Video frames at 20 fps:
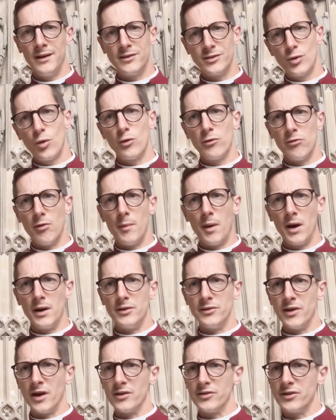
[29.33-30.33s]
His story
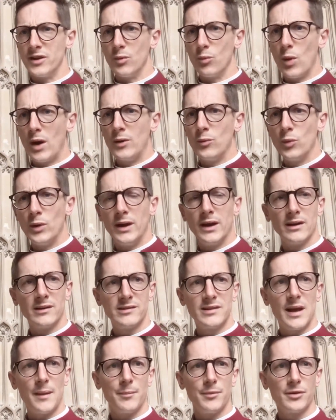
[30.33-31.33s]
reminds us that when we
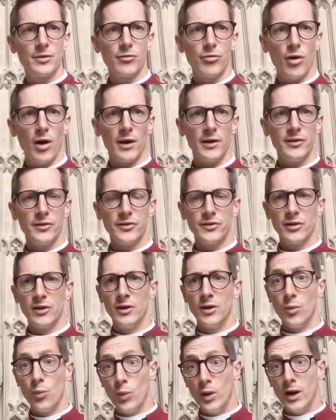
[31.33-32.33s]
accept Christ,
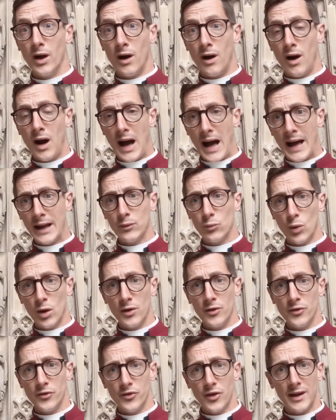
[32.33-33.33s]
we are at
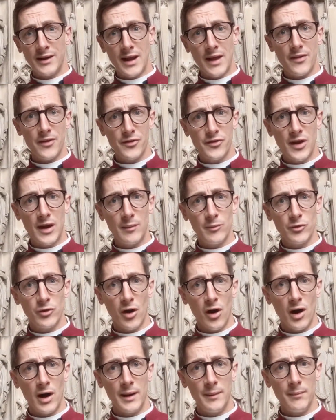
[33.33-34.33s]
once and at the same
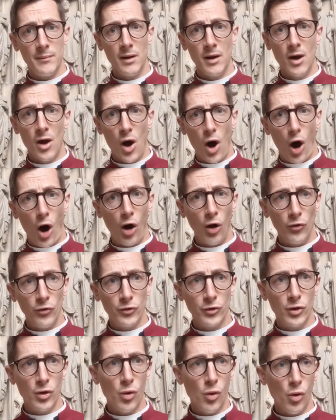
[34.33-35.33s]
time
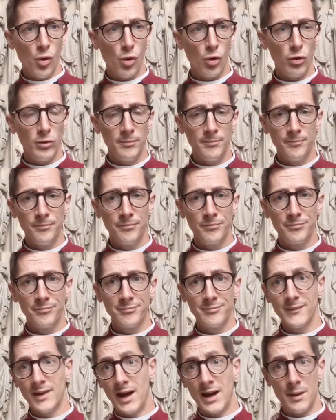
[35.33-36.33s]
on call.
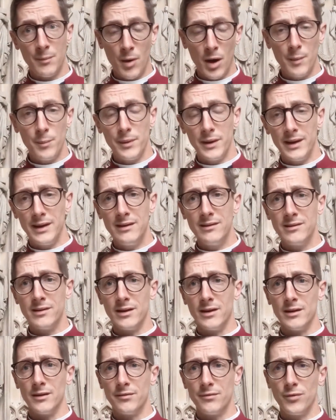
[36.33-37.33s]
And it might be
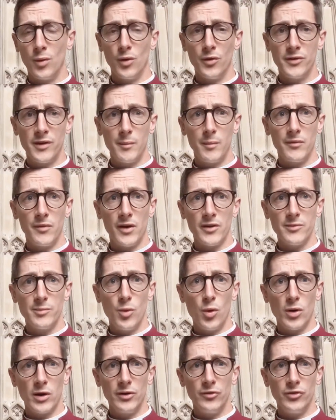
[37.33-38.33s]
easier for some of
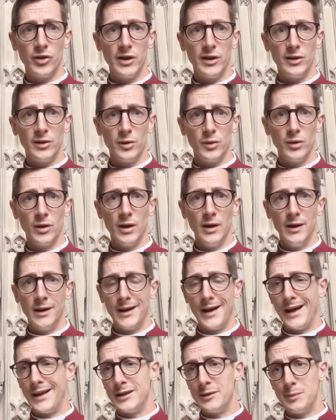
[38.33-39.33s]
us more congenial
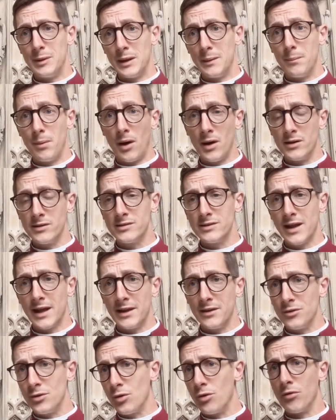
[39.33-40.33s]
to be a
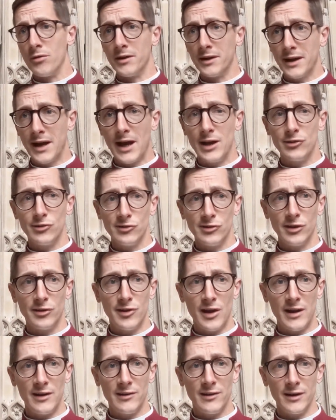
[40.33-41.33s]
bystander or an occasional
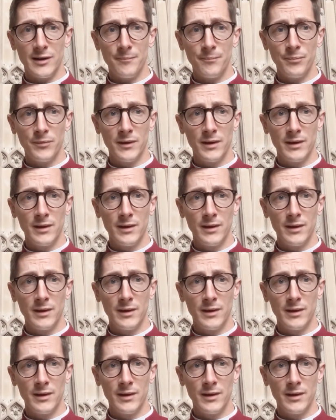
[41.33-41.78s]
attender.